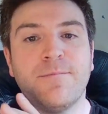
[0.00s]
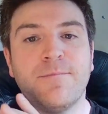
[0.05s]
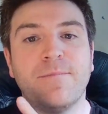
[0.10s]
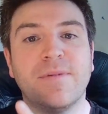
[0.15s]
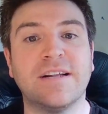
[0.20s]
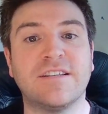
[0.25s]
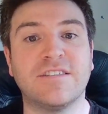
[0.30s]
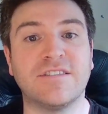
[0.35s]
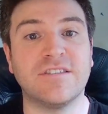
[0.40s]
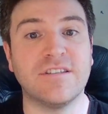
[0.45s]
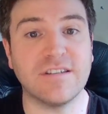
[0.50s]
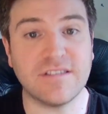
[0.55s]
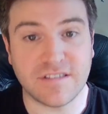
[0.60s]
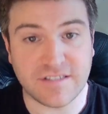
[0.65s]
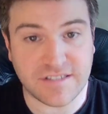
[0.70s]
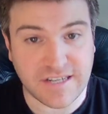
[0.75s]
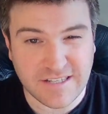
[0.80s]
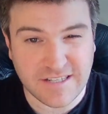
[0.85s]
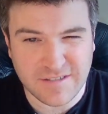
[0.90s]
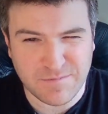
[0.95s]
It's not to
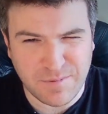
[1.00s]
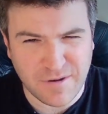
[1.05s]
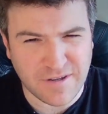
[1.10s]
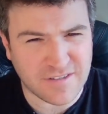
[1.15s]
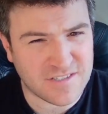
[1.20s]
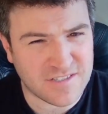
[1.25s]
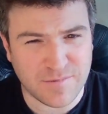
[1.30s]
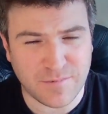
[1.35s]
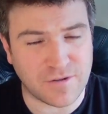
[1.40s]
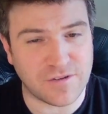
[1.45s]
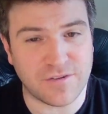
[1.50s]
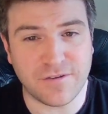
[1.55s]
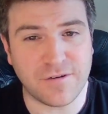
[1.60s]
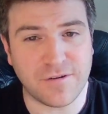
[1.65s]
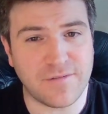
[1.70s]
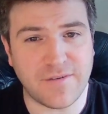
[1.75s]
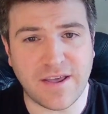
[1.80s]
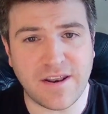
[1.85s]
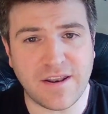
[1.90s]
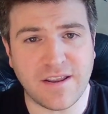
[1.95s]
say it's impossible. None
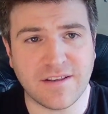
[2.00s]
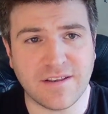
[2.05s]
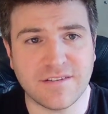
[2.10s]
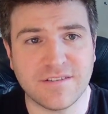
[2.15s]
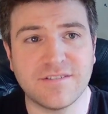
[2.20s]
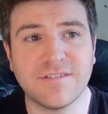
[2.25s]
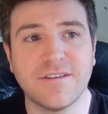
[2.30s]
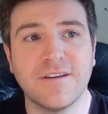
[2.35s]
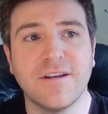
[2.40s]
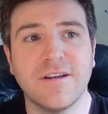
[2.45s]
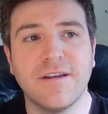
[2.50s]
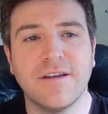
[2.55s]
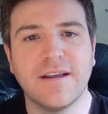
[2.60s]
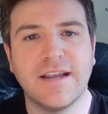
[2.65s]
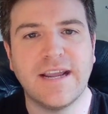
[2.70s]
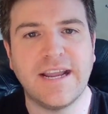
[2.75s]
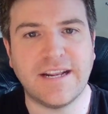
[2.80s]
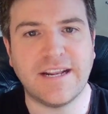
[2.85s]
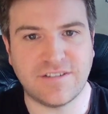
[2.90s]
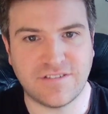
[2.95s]
of that is.
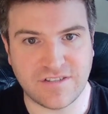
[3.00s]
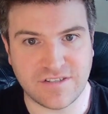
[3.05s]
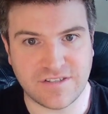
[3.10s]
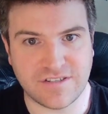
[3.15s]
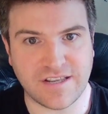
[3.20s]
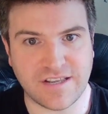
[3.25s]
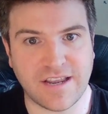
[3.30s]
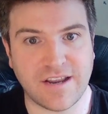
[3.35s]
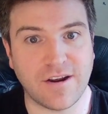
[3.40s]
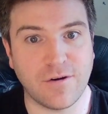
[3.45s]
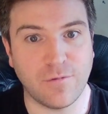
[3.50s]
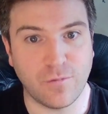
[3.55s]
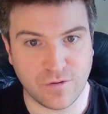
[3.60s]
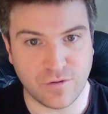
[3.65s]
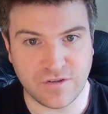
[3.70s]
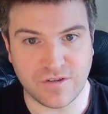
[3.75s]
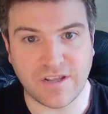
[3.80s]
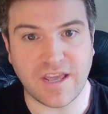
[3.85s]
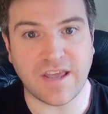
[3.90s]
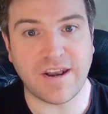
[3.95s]
It's to say I
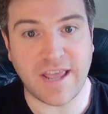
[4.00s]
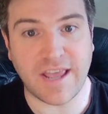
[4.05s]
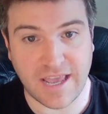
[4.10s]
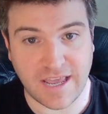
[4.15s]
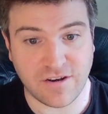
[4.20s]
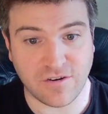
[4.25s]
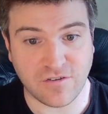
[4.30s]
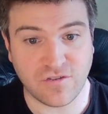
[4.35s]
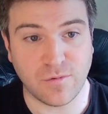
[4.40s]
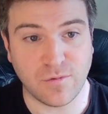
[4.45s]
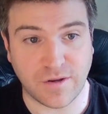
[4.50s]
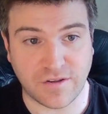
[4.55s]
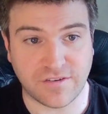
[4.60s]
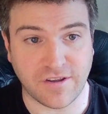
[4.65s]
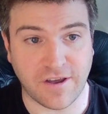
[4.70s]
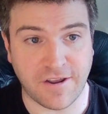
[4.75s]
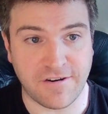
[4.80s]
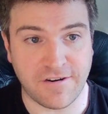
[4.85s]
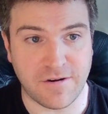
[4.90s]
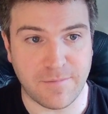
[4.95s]
wouldn't get ahead or too
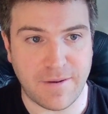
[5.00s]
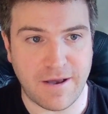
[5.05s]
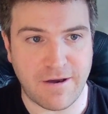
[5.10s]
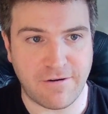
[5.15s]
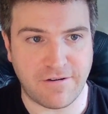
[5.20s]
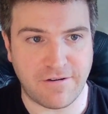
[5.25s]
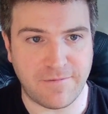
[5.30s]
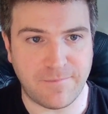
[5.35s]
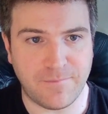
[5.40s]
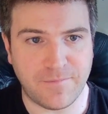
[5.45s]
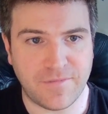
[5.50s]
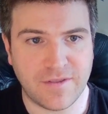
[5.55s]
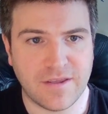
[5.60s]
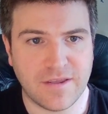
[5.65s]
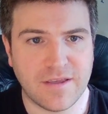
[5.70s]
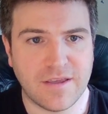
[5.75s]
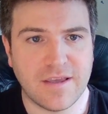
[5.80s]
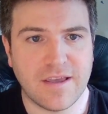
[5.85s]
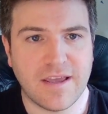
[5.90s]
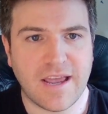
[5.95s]
excited about it.
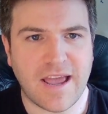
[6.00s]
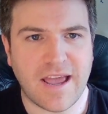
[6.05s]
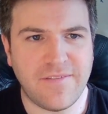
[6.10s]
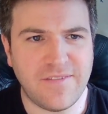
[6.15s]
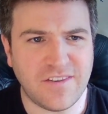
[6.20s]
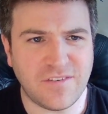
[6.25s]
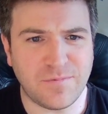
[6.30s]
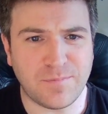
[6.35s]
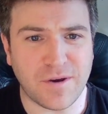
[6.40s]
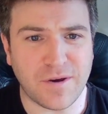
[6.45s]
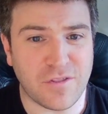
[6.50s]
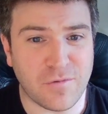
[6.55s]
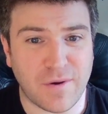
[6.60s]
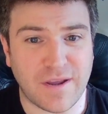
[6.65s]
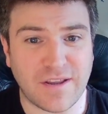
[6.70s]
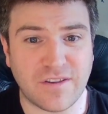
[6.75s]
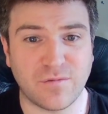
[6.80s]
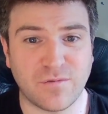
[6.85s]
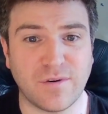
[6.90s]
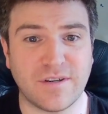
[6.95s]
And this, by the
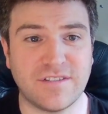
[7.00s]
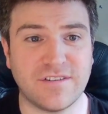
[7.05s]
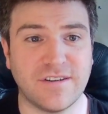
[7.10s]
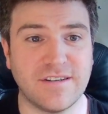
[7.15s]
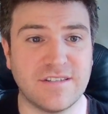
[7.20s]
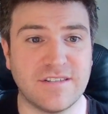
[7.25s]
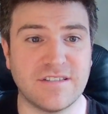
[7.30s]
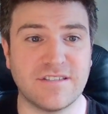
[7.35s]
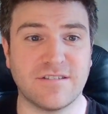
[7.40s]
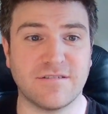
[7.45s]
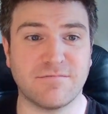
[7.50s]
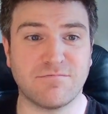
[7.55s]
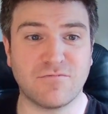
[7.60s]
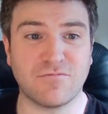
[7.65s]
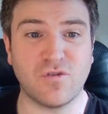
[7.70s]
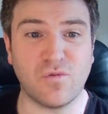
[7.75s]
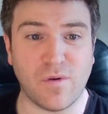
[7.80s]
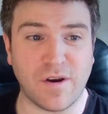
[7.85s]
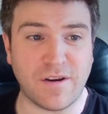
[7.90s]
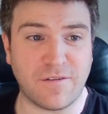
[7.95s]
way, is why scientists are
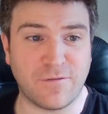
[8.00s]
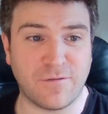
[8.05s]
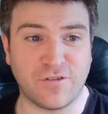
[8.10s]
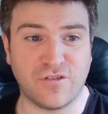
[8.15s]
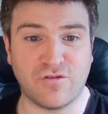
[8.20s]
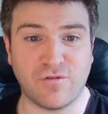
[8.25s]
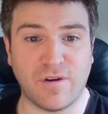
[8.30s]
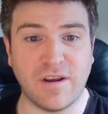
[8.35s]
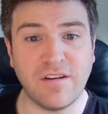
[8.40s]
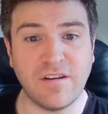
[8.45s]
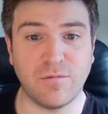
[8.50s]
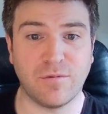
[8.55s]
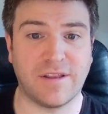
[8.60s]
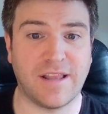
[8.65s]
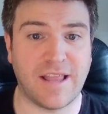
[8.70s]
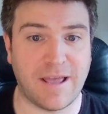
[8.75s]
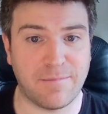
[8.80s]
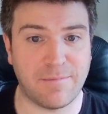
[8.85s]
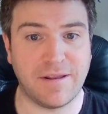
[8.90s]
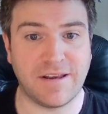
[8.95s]
quite frustrated with
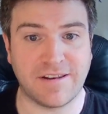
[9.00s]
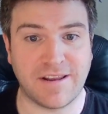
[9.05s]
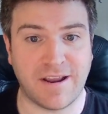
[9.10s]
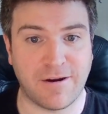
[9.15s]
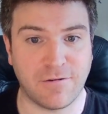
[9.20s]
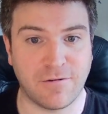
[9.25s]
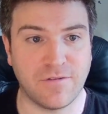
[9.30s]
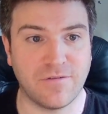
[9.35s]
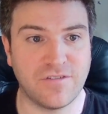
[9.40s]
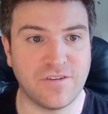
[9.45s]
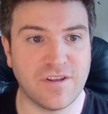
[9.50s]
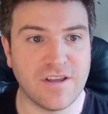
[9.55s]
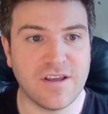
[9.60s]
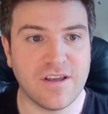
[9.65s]
lab leak narratives.